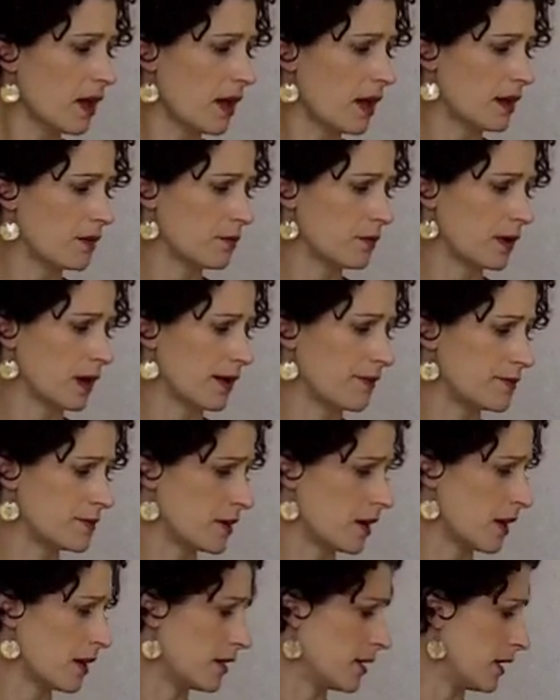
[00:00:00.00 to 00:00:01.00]
And what I've
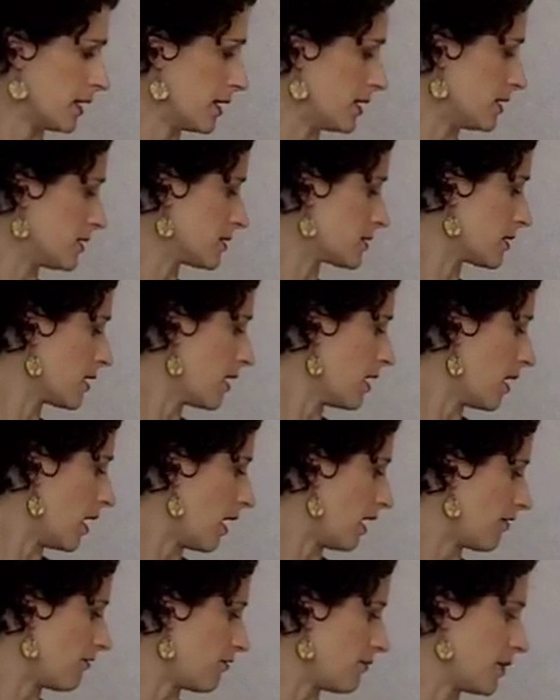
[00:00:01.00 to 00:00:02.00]
done is
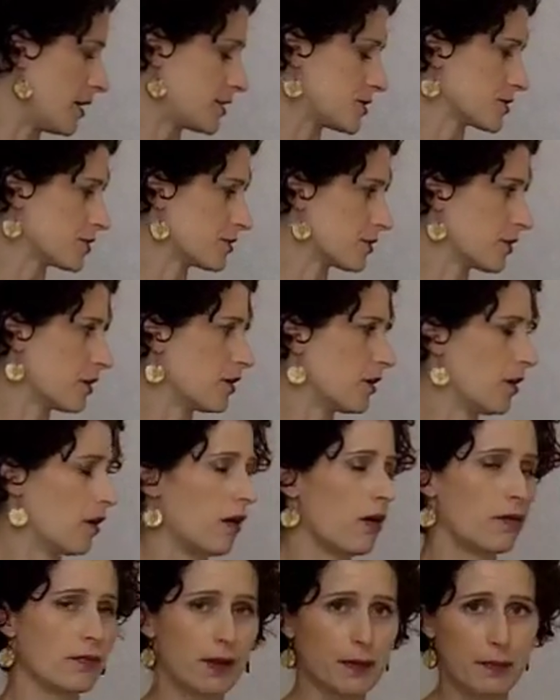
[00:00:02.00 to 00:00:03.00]
I've measured
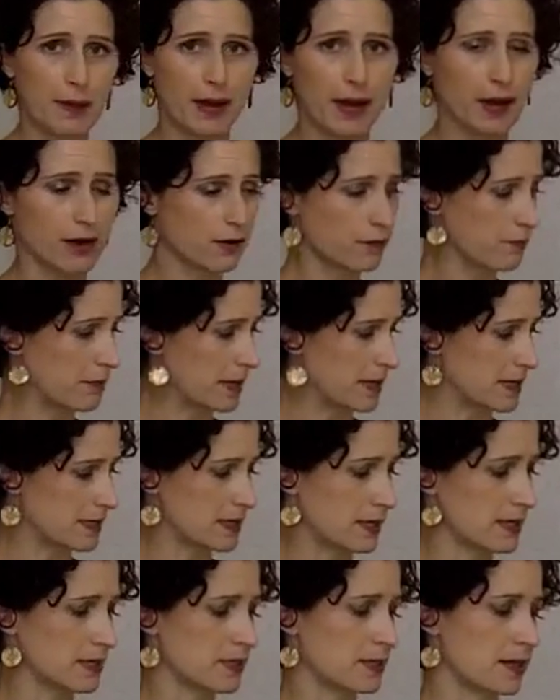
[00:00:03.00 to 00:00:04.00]
all my pattern
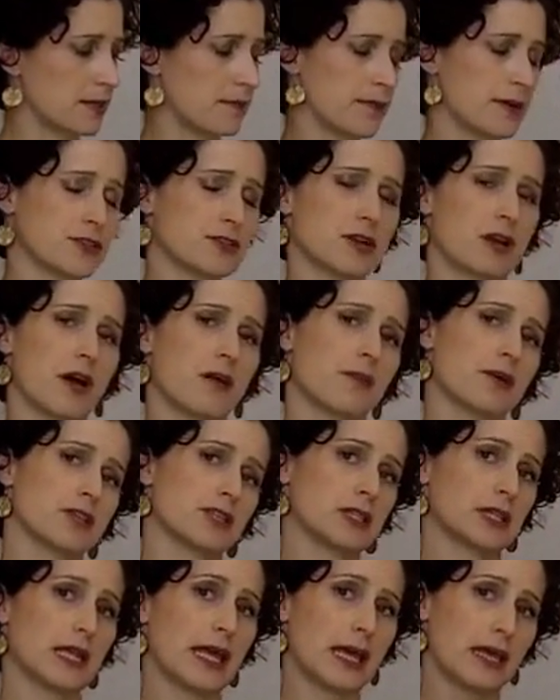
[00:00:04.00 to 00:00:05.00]
pieces and measured how much
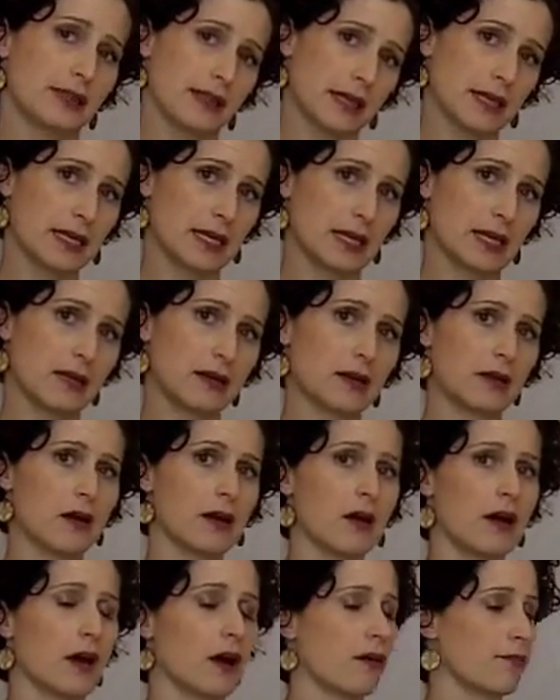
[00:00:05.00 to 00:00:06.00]
length I need
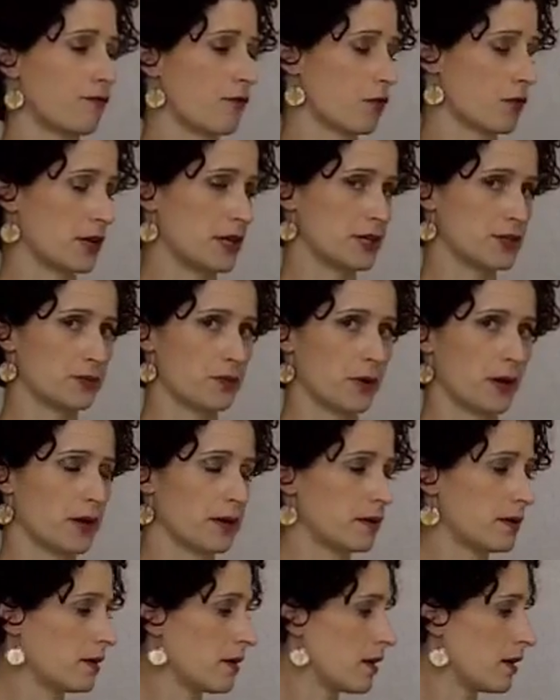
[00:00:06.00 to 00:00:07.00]
for each
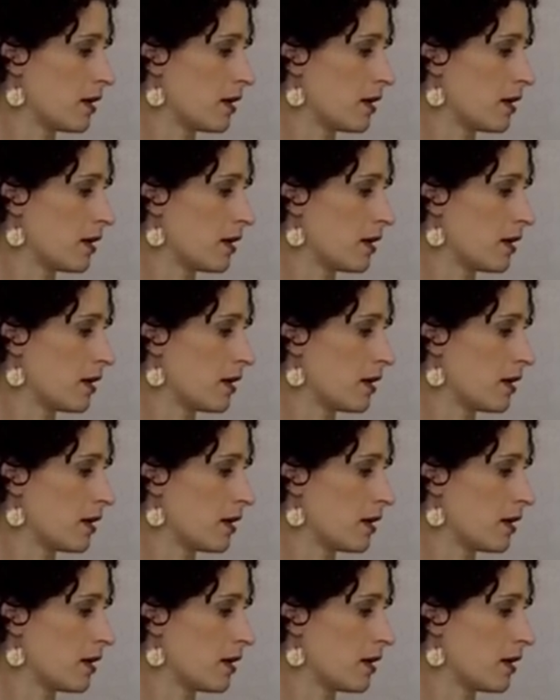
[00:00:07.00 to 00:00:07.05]
one.